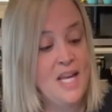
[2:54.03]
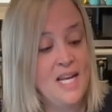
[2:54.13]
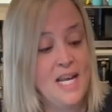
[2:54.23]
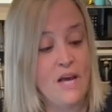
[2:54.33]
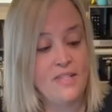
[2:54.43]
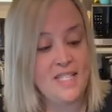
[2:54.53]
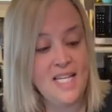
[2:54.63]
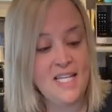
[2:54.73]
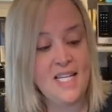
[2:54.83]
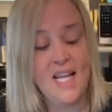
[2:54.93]
Now the
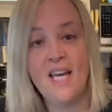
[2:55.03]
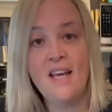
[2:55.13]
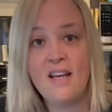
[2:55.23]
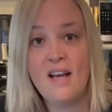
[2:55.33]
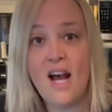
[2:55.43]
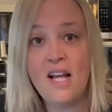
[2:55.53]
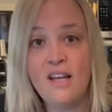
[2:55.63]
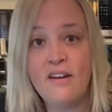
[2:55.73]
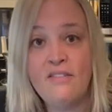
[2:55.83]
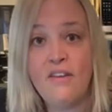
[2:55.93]
seasoning, I
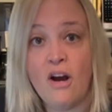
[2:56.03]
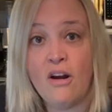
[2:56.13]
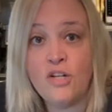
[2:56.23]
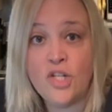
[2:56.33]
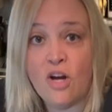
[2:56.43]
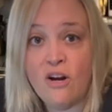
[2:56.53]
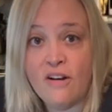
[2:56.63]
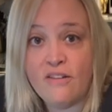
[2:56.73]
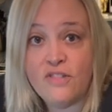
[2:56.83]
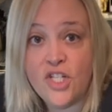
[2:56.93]
love our jar
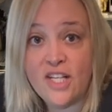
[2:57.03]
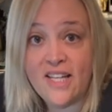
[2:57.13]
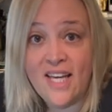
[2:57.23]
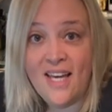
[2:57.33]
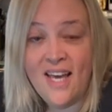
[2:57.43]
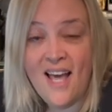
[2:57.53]
of chili.